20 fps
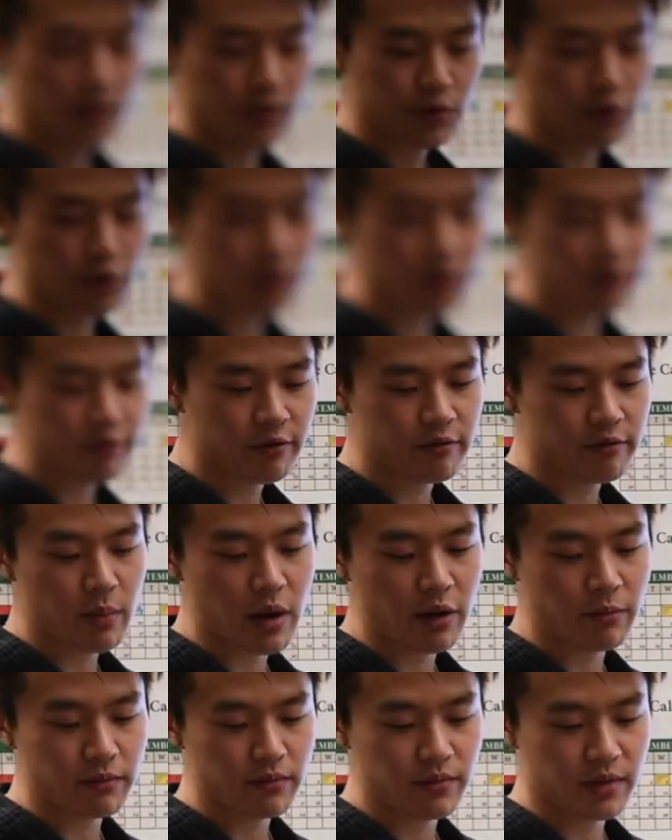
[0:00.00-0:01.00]
The
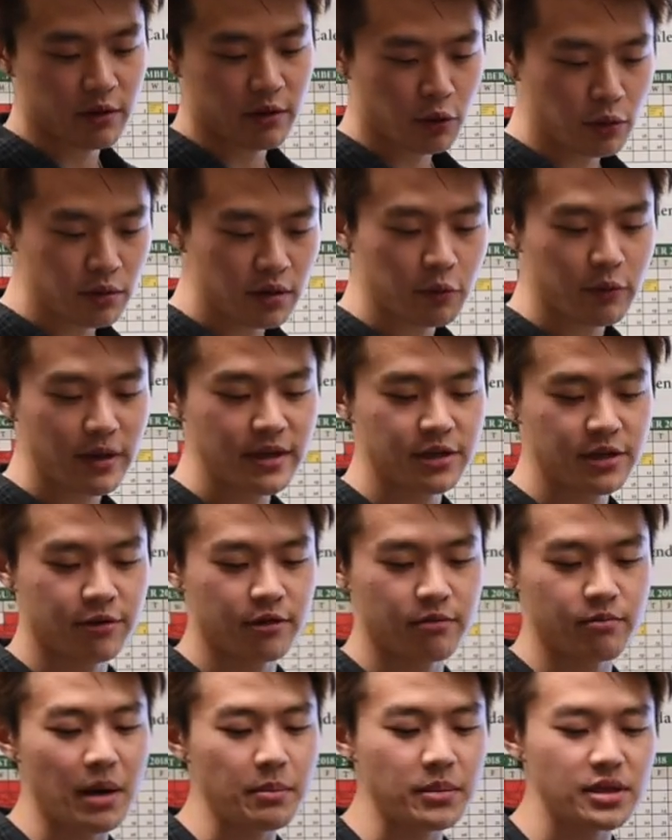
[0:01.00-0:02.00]
only way to
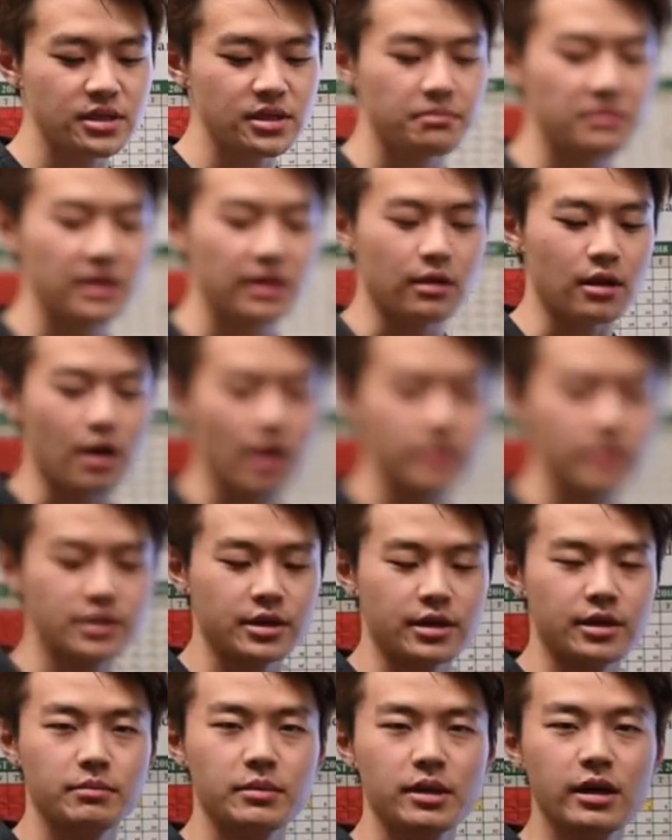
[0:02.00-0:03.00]
remember something
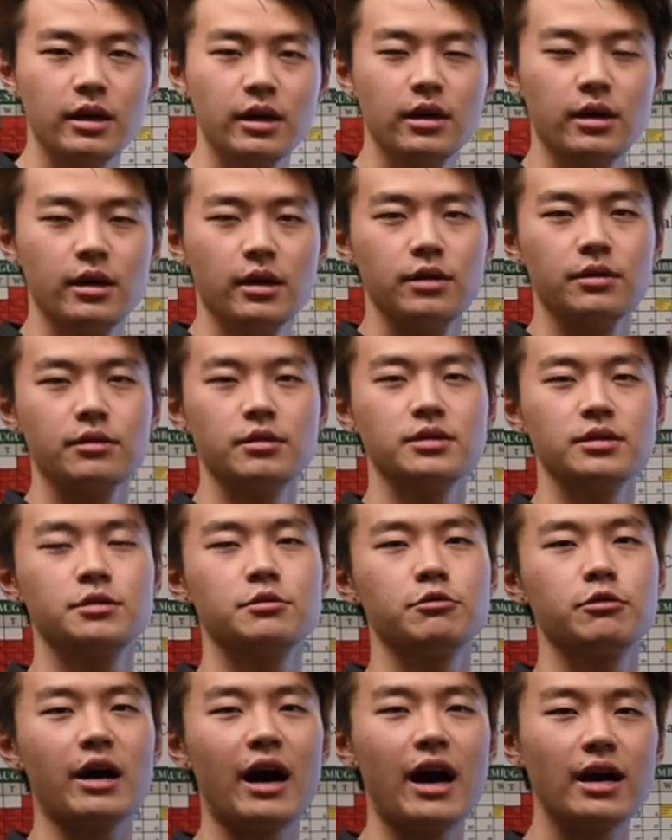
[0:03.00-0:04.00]
long-term is
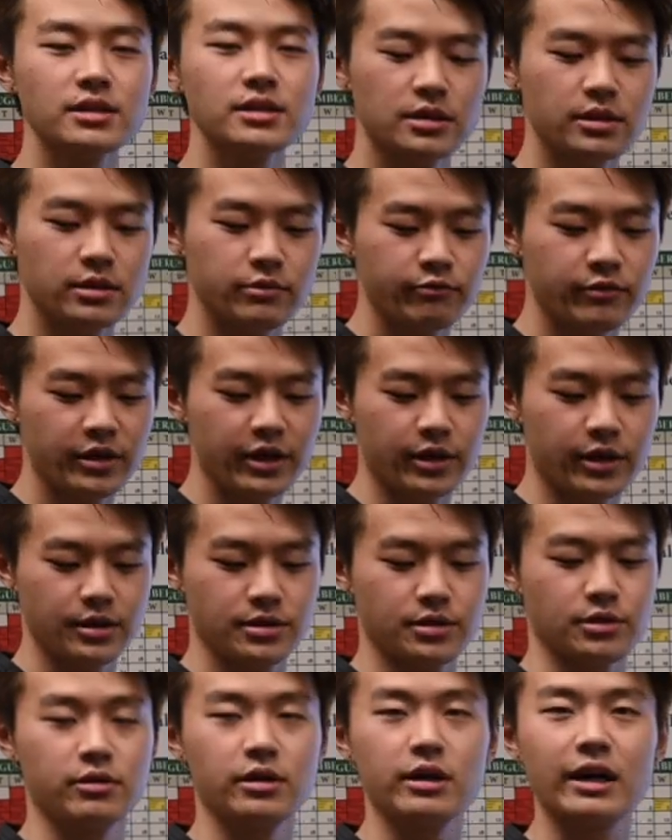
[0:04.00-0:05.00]
through constant
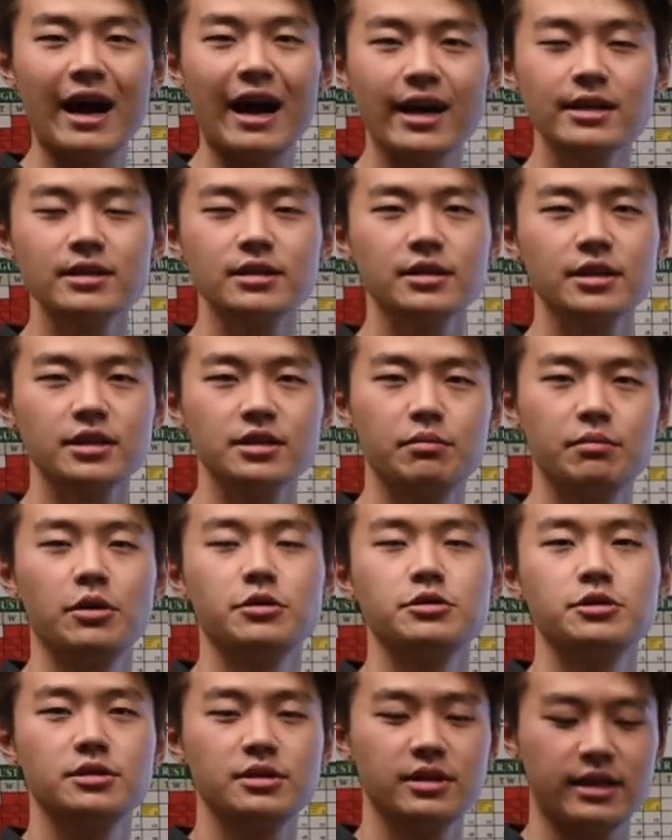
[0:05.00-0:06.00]
rehearsal and constant
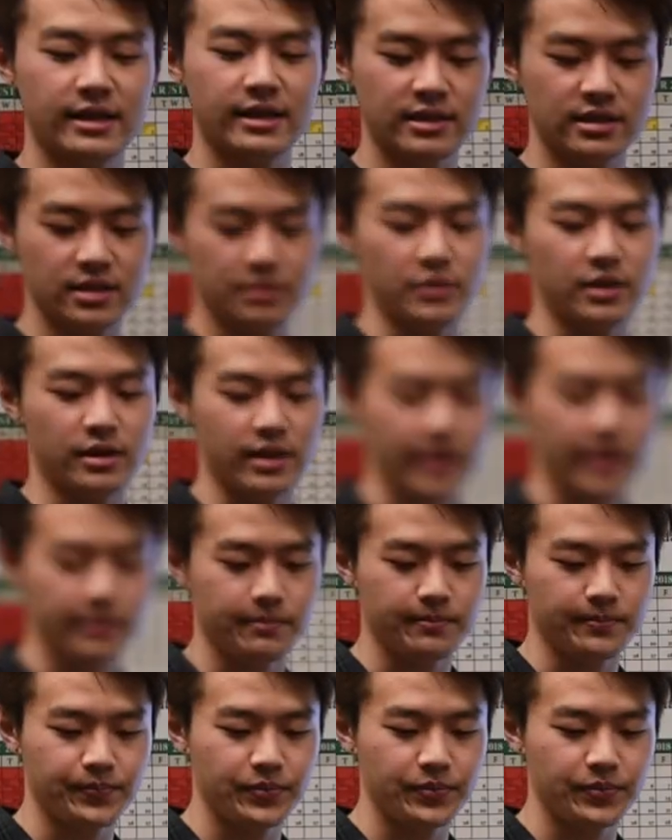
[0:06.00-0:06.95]
exposure to that stimuli.